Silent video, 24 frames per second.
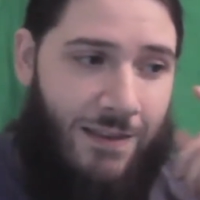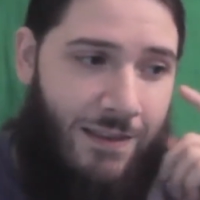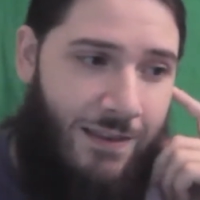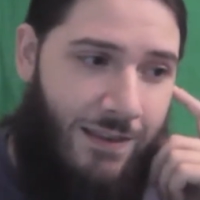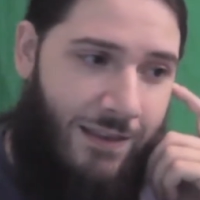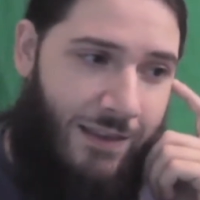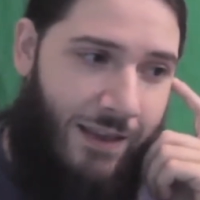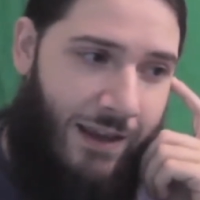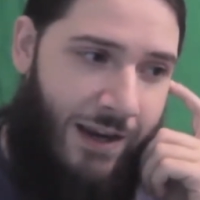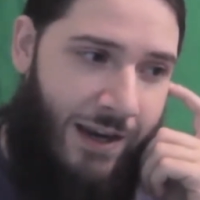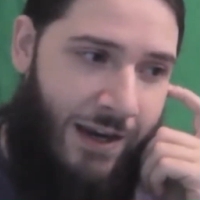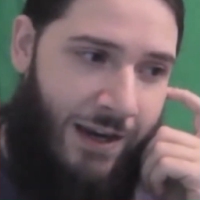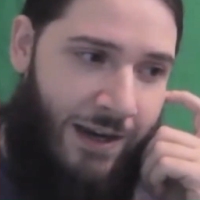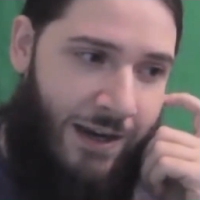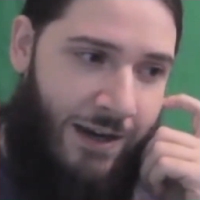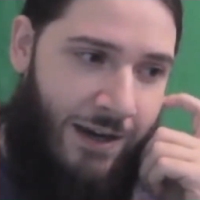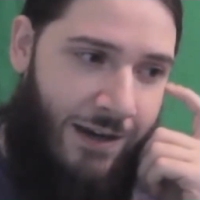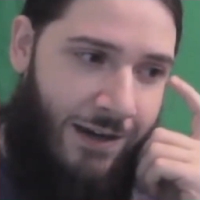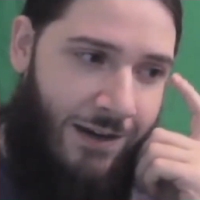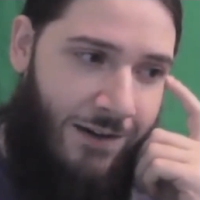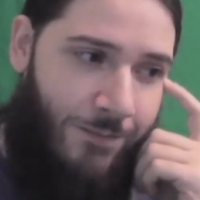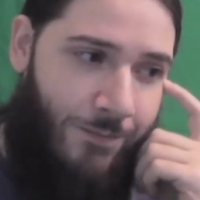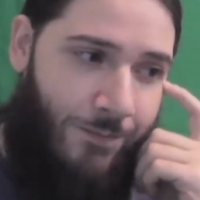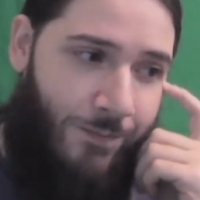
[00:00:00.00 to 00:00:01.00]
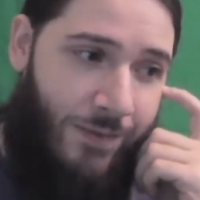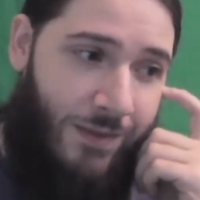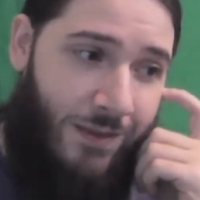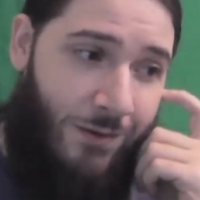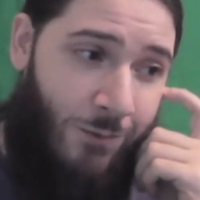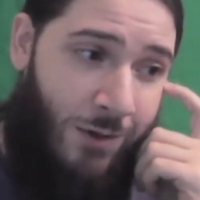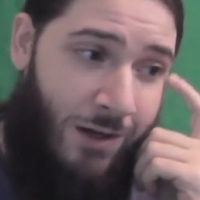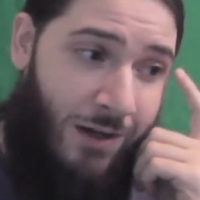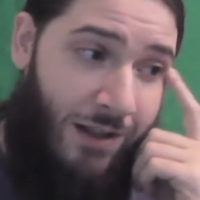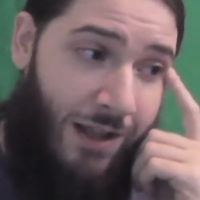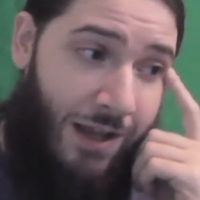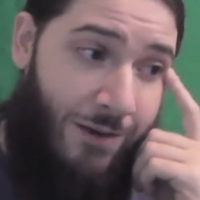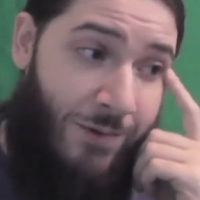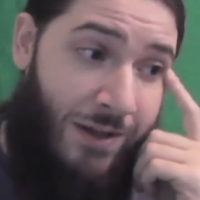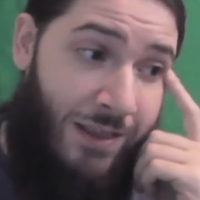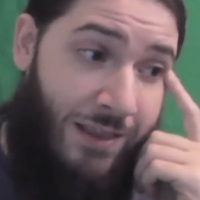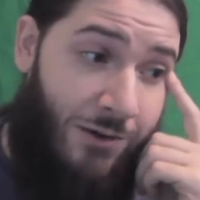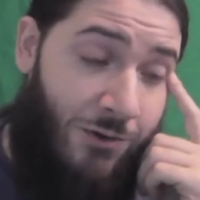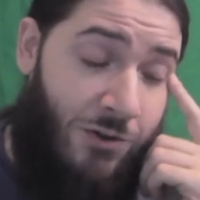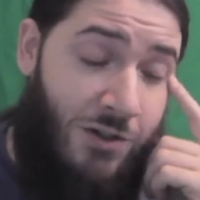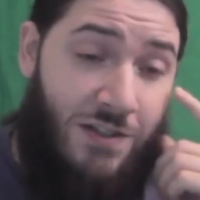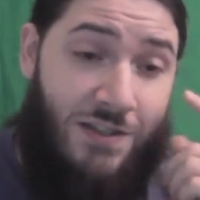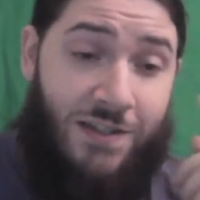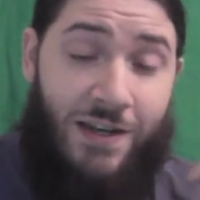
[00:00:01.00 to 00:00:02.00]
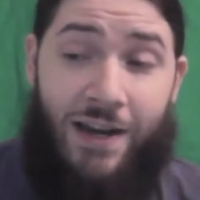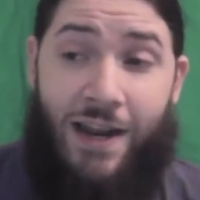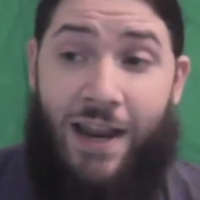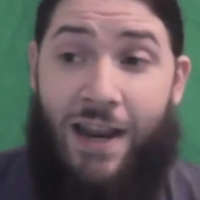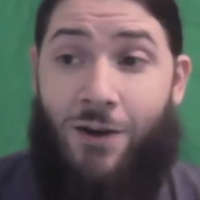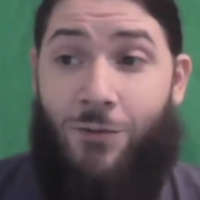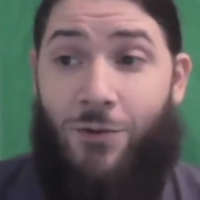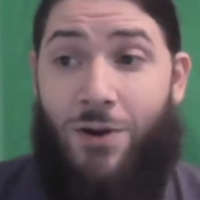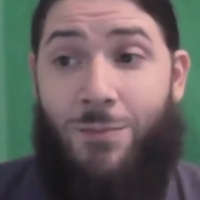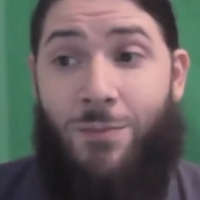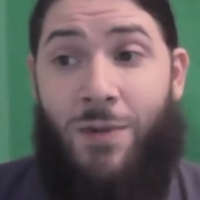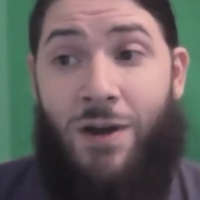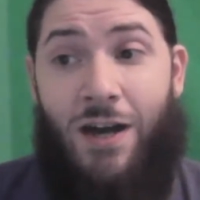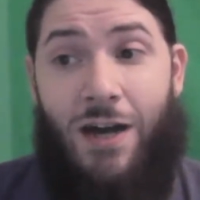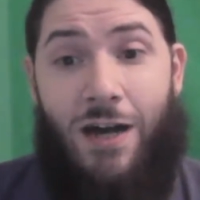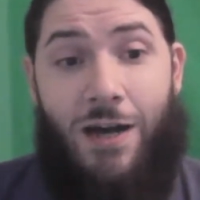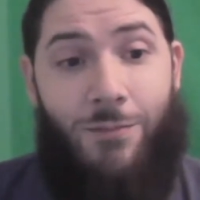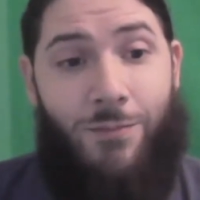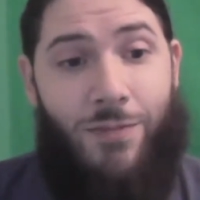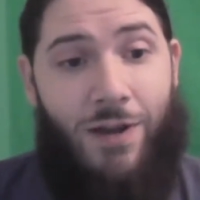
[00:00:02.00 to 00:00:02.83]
They were just an angry mob.